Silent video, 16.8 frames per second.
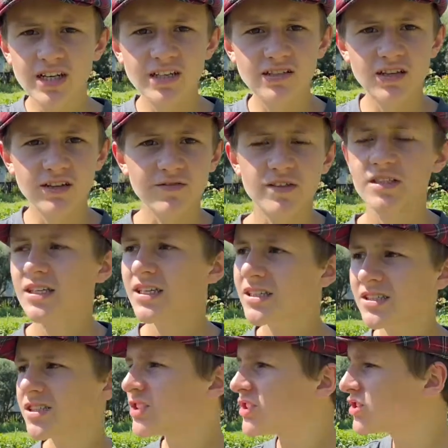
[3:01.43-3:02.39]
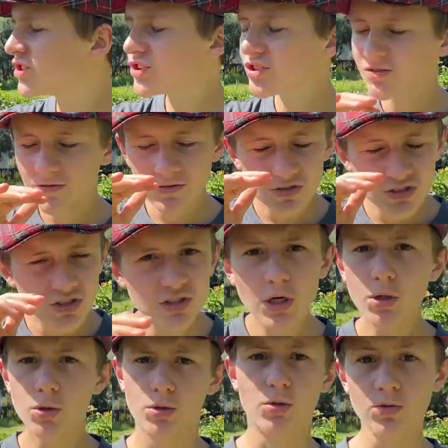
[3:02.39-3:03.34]
surface. It's
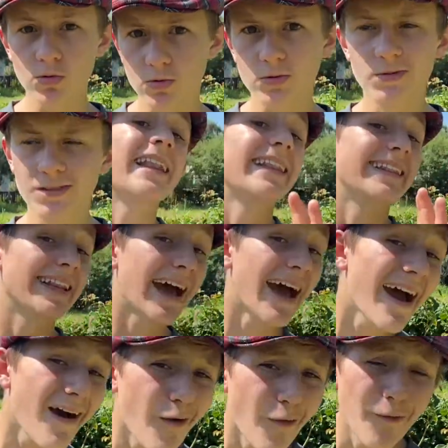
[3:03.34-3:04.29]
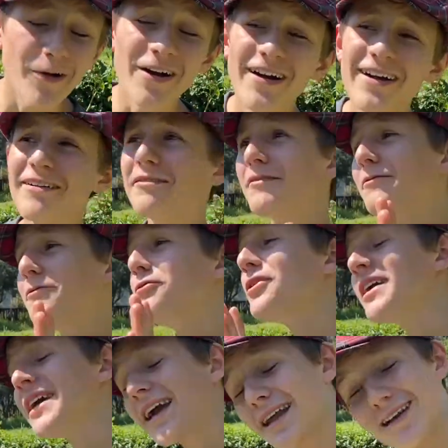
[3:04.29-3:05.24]
so cool. Now we
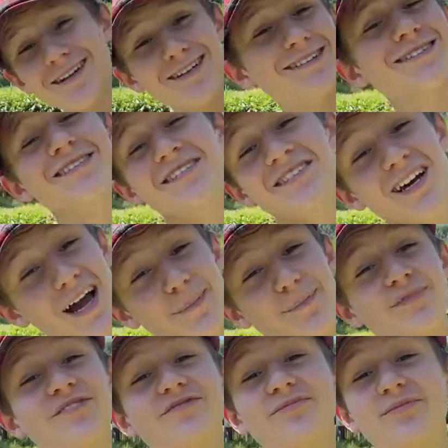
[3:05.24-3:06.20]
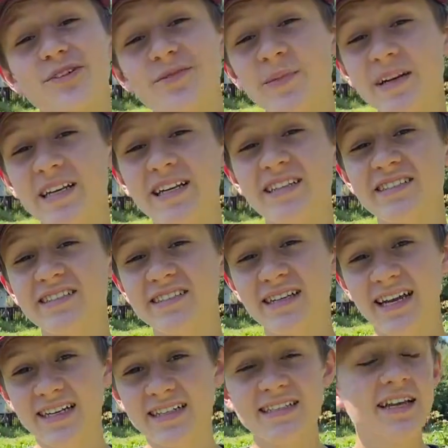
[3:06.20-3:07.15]
get into the types of movement in
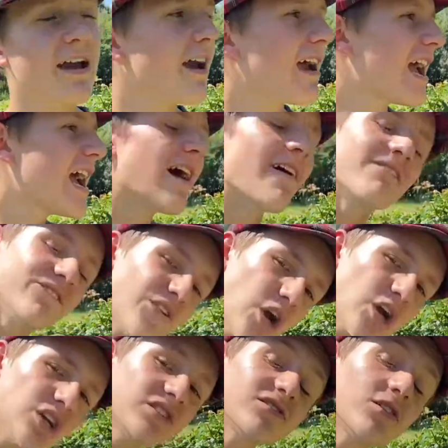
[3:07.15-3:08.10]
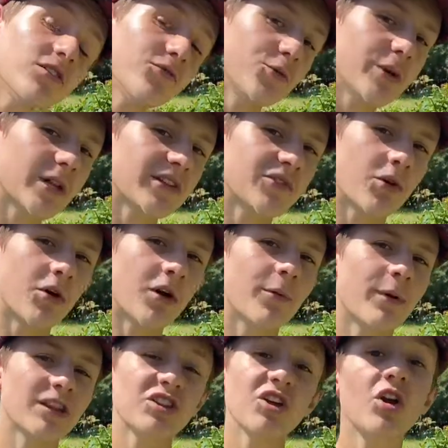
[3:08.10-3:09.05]
snakes. First off, we'll talk
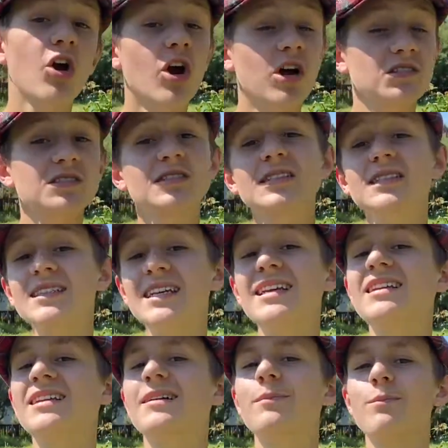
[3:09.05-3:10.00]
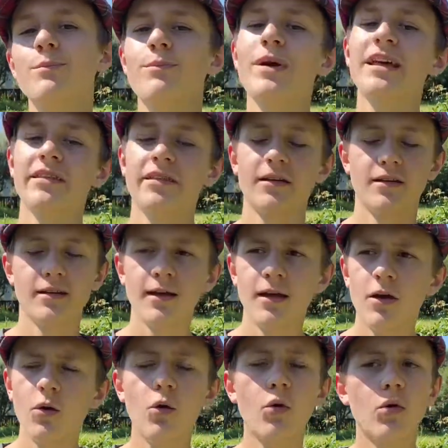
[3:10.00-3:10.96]
about the concertina method
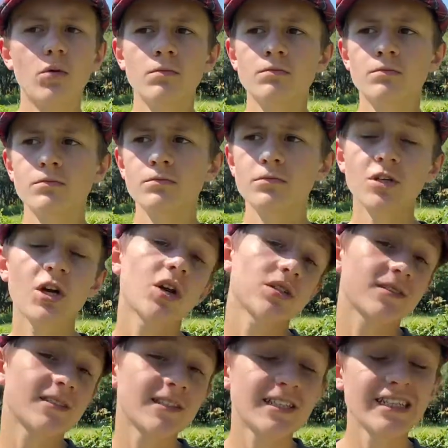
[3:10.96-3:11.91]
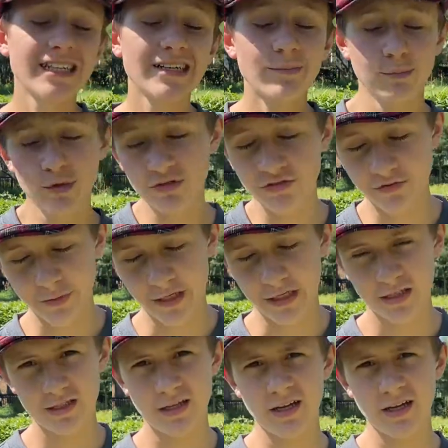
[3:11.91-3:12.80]
or concertina movement.